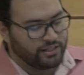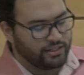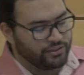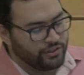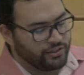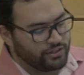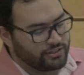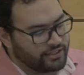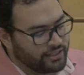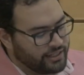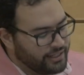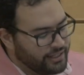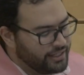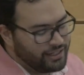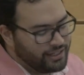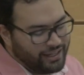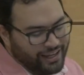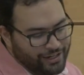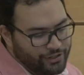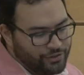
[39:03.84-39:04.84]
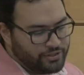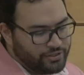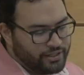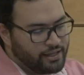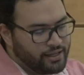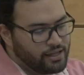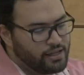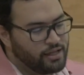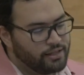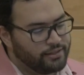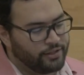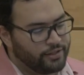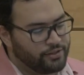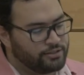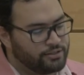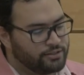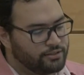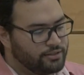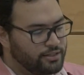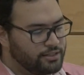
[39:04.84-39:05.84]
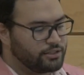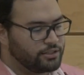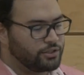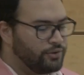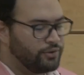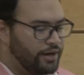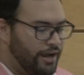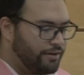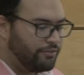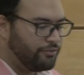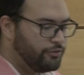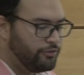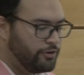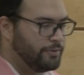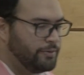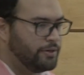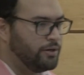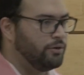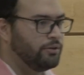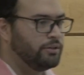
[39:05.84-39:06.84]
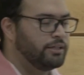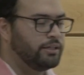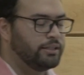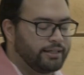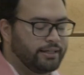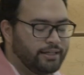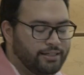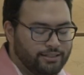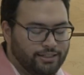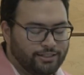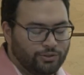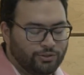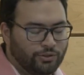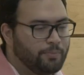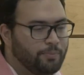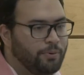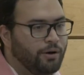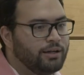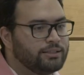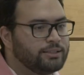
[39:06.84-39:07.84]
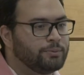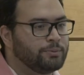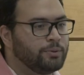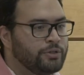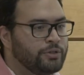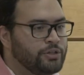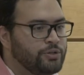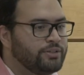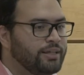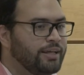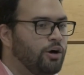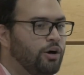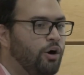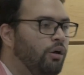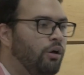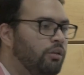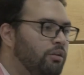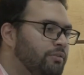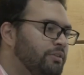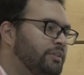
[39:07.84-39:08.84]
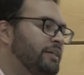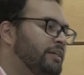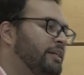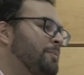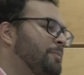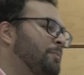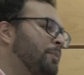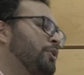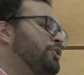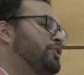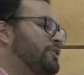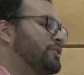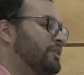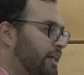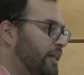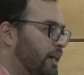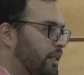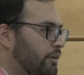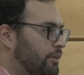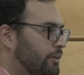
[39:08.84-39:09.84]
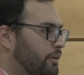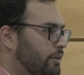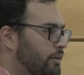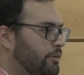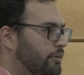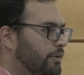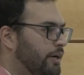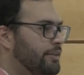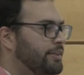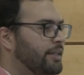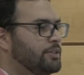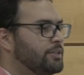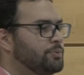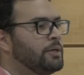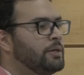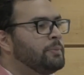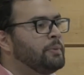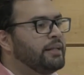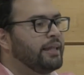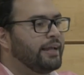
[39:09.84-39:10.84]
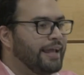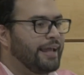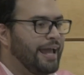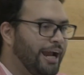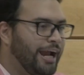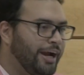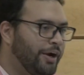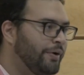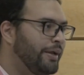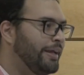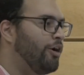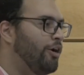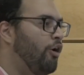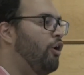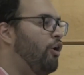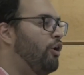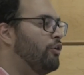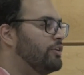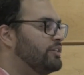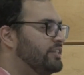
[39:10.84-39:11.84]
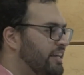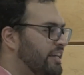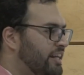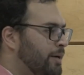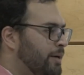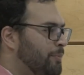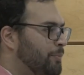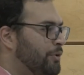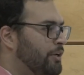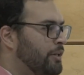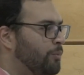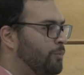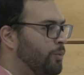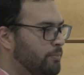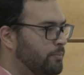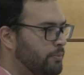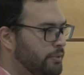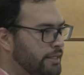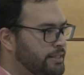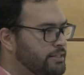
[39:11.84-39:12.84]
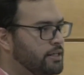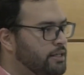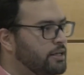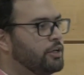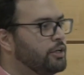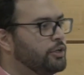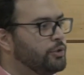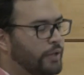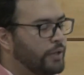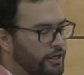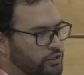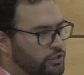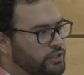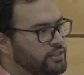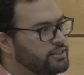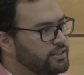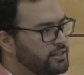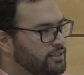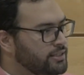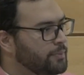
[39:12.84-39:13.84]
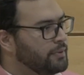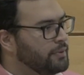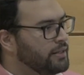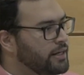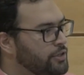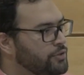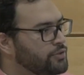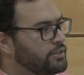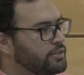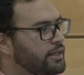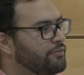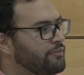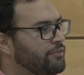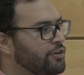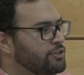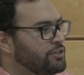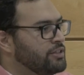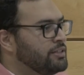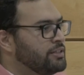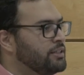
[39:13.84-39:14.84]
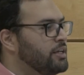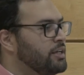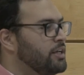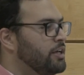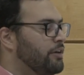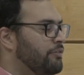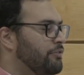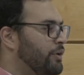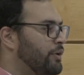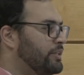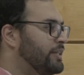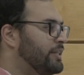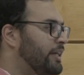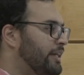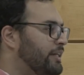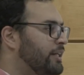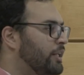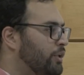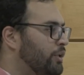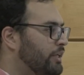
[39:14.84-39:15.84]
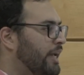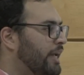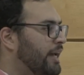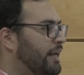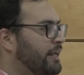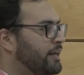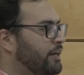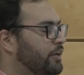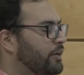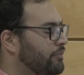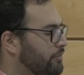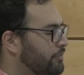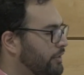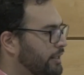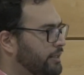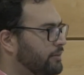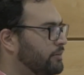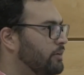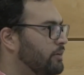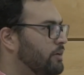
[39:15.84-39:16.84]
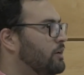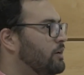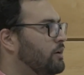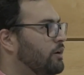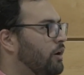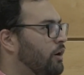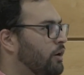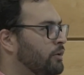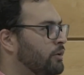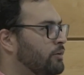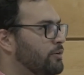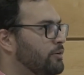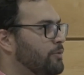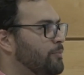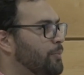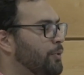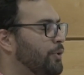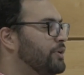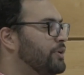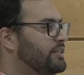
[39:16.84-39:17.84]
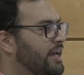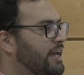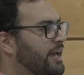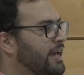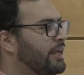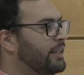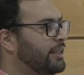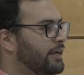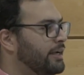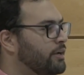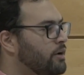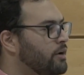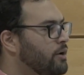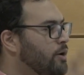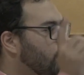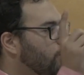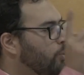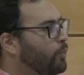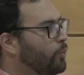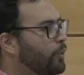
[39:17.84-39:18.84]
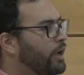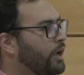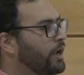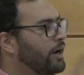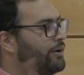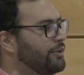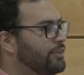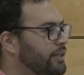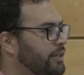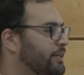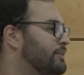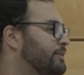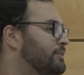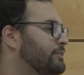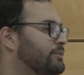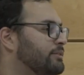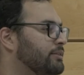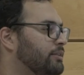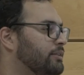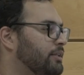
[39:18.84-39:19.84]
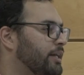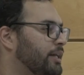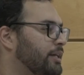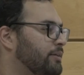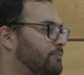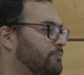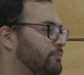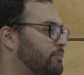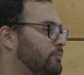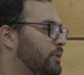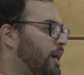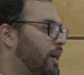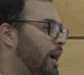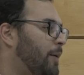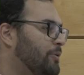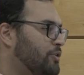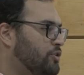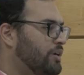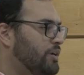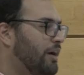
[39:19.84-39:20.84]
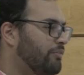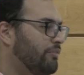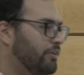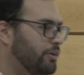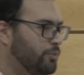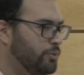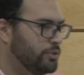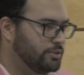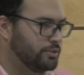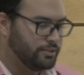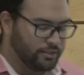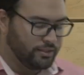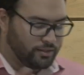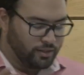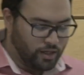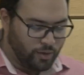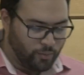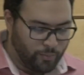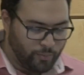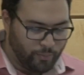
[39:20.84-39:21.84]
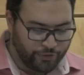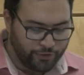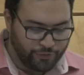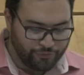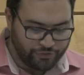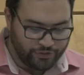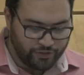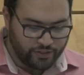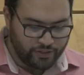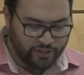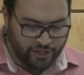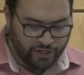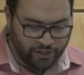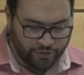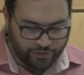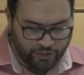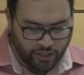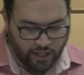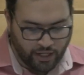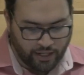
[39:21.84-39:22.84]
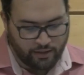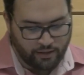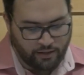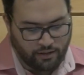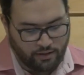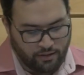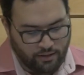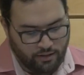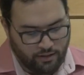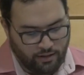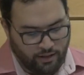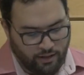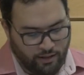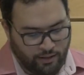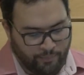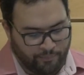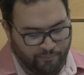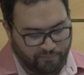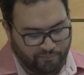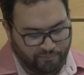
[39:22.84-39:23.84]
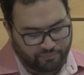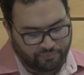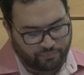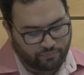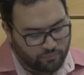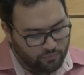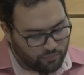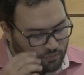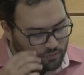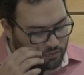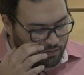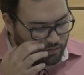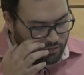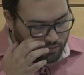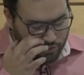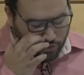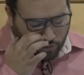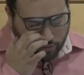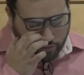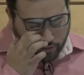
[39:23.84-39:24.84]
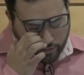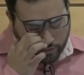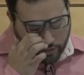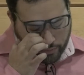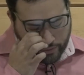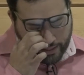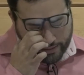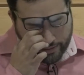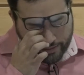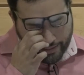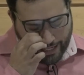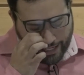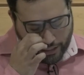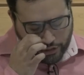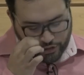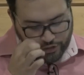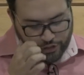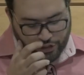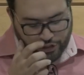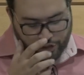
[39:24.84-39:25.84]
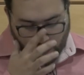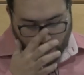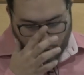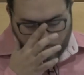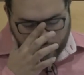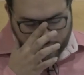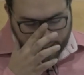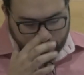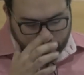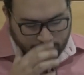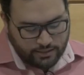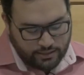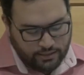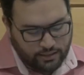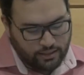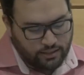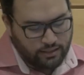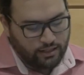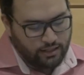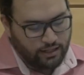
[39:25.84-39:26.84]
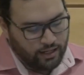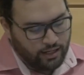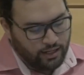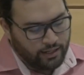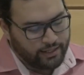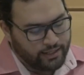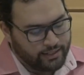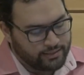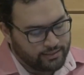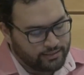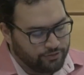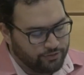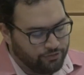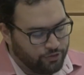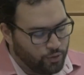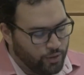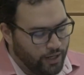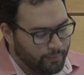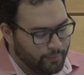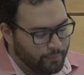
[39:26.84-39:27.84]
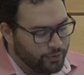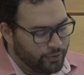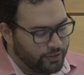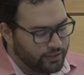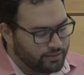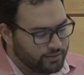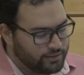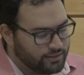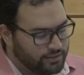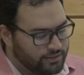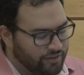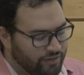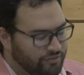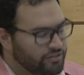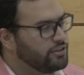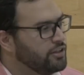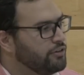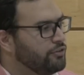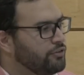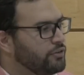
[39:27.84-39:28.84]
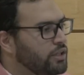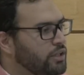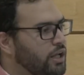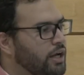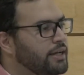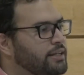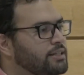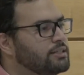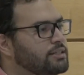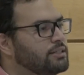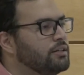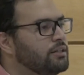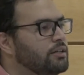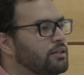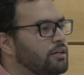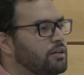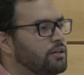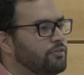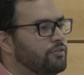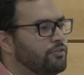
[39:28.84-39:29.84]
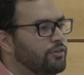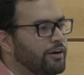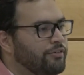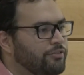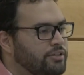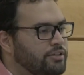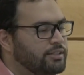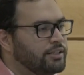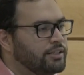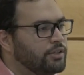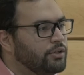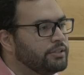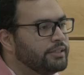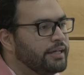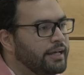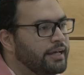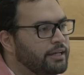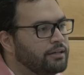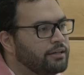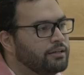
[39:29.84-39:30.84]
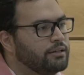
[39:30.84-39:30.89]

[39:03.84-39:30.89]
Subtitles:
and Thursday, interesting. Now this graph would have been is only possible when you take all of the data and merge it together, right? That's what I mean. Like aggregate all the data and put it in one place. You actually see something interesting versus if you had taken a look at it of like on per day, like where things like how much traffic was at what point of the day or not. The only other way to actually show this is if you had put 7 different lines for every single day,